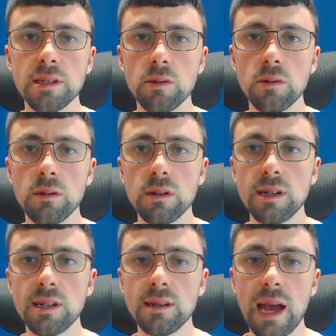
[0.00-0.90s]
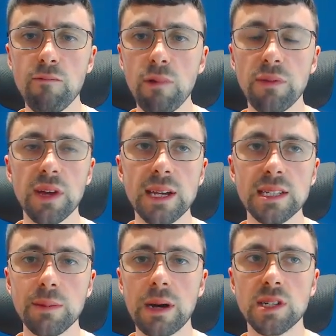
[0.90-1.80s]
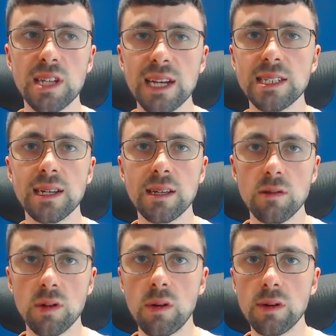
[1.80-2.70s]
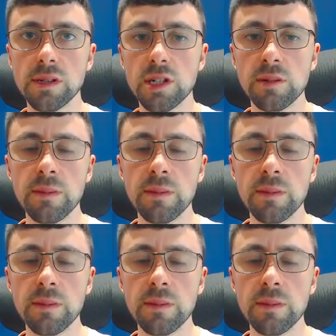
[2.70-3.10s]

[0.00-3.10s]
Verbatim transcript: You're, it, everything is about testing your knowledge.